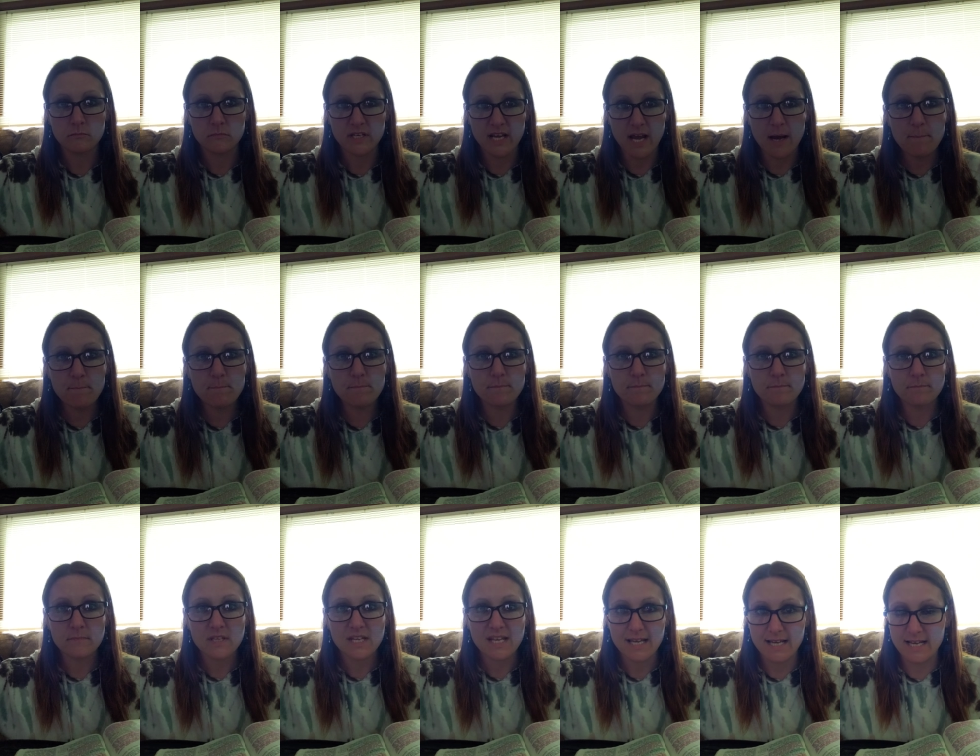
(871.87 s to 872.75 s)
Yep,
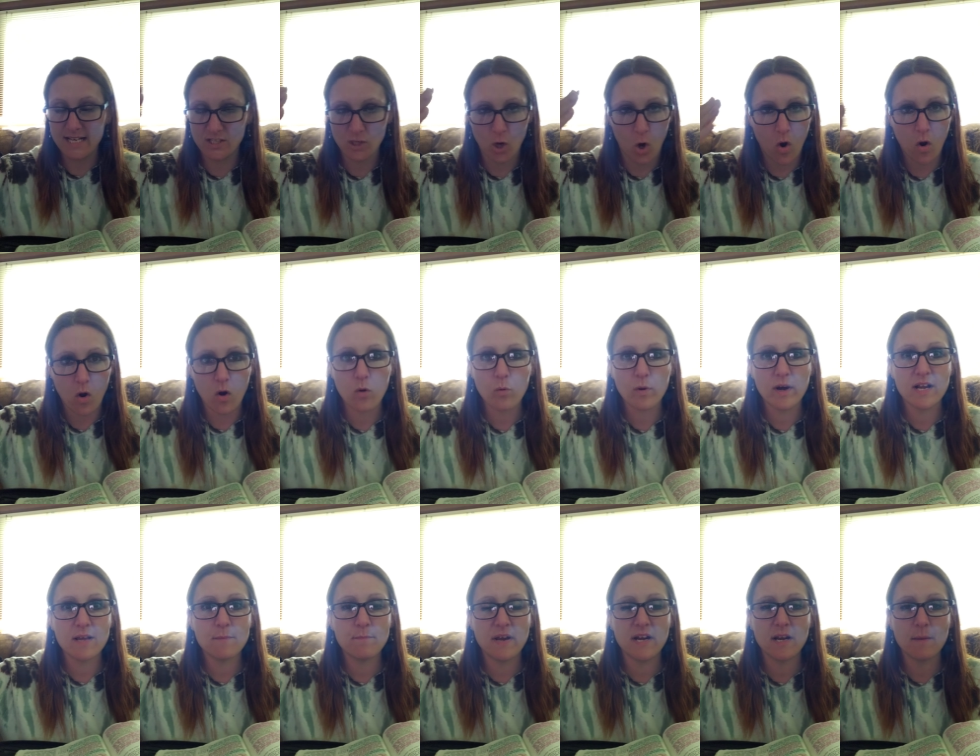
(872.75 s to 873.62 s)
it's
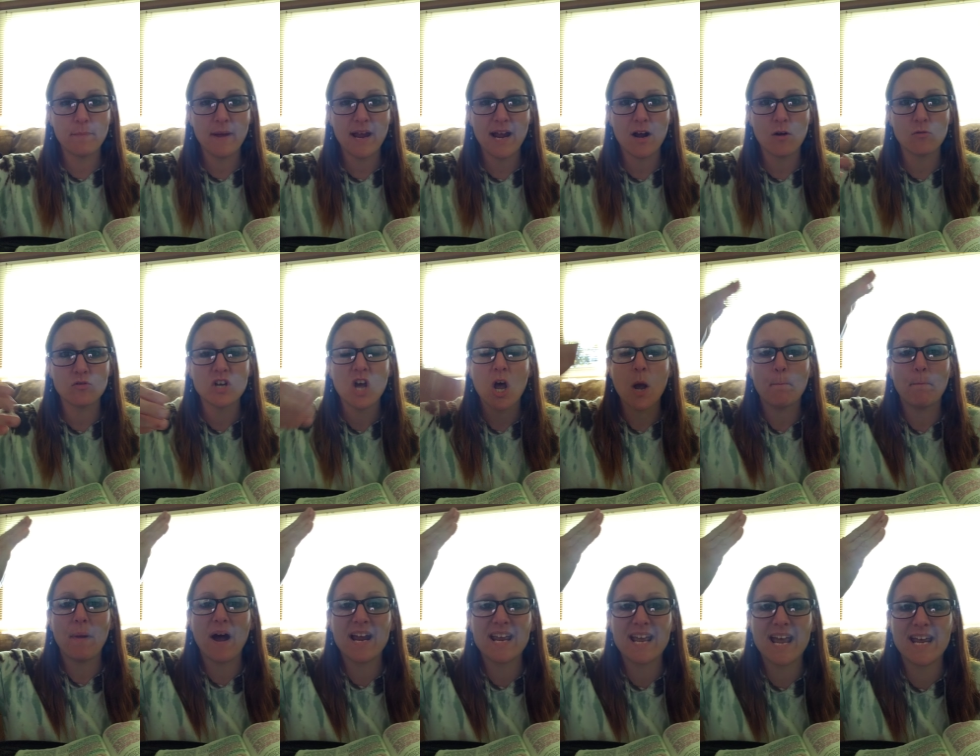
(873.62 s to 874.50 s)
already been abound
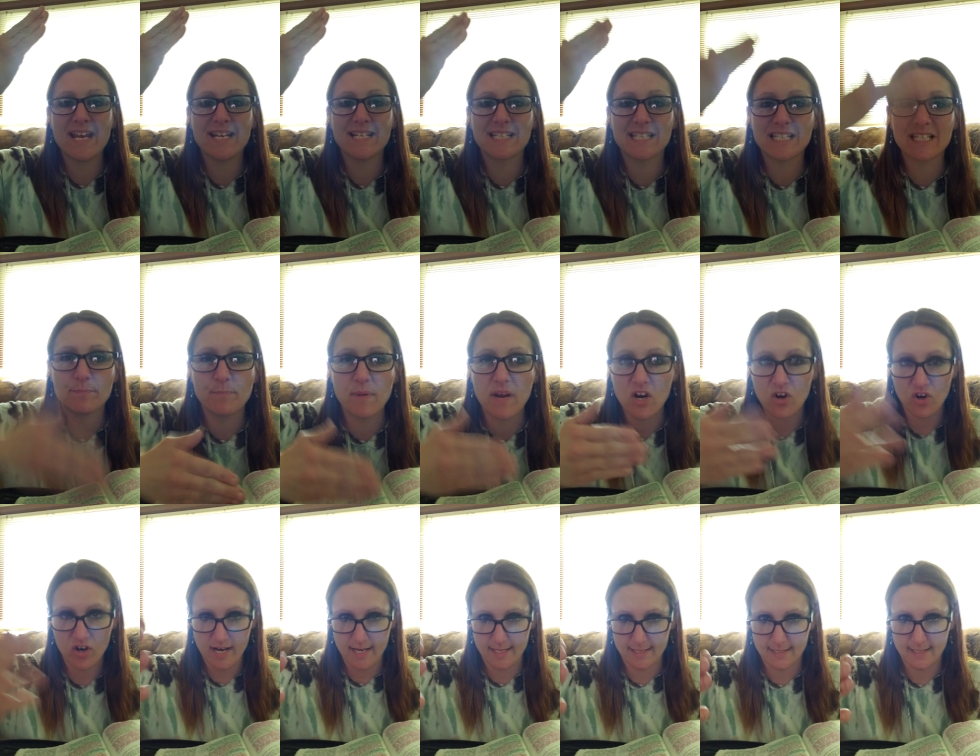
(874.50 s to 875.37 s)
by a
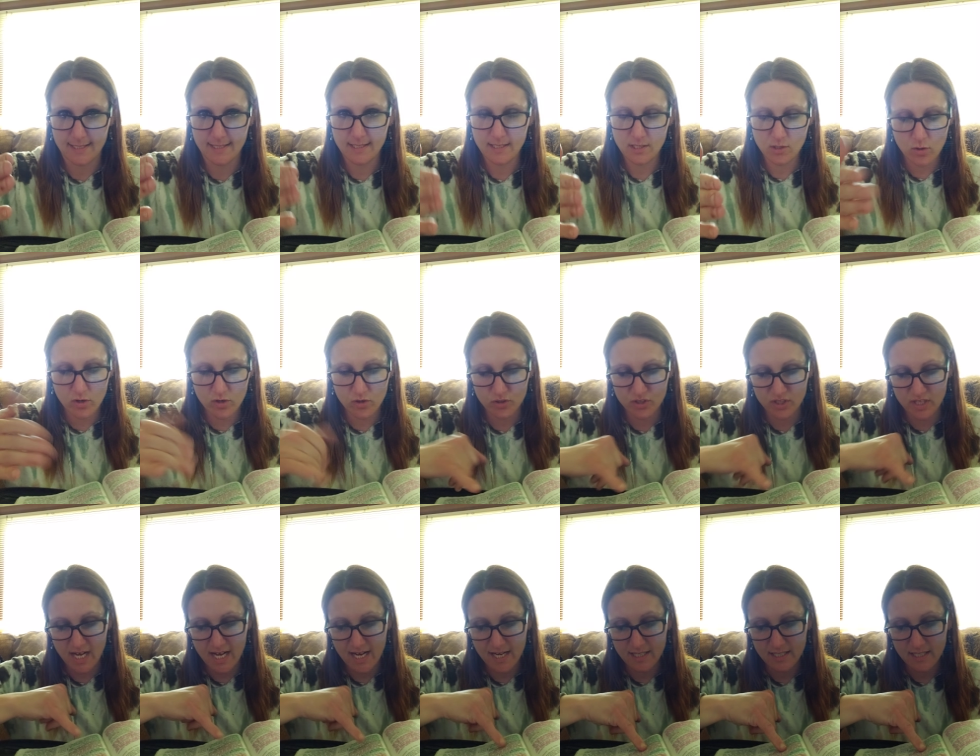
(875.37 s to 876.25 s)
spirit. You
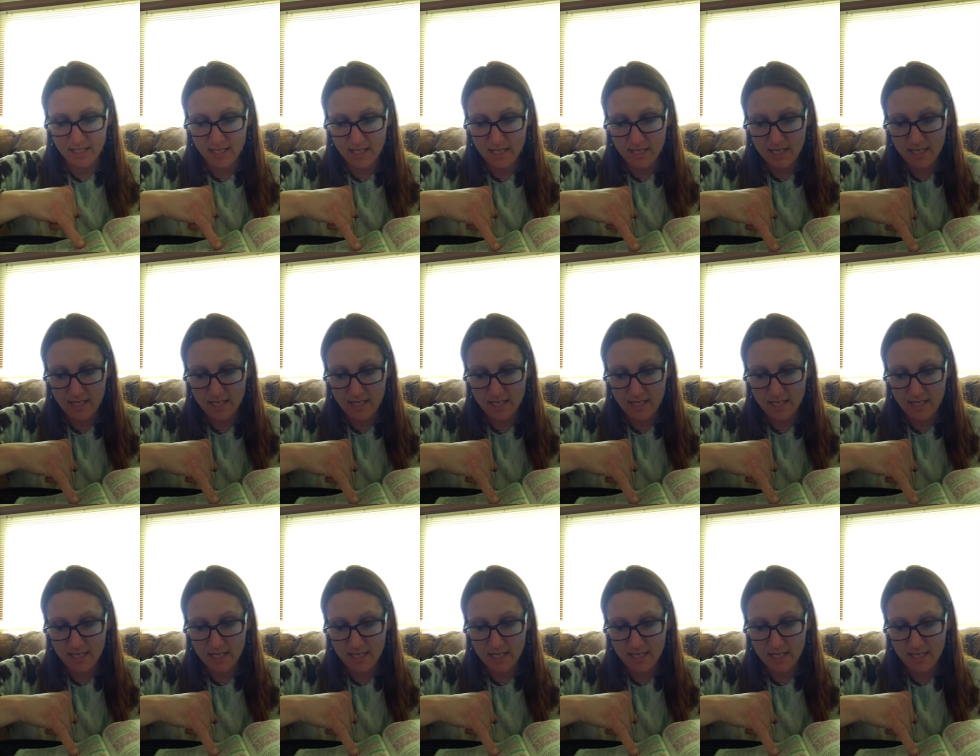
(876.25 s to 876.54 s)
understand?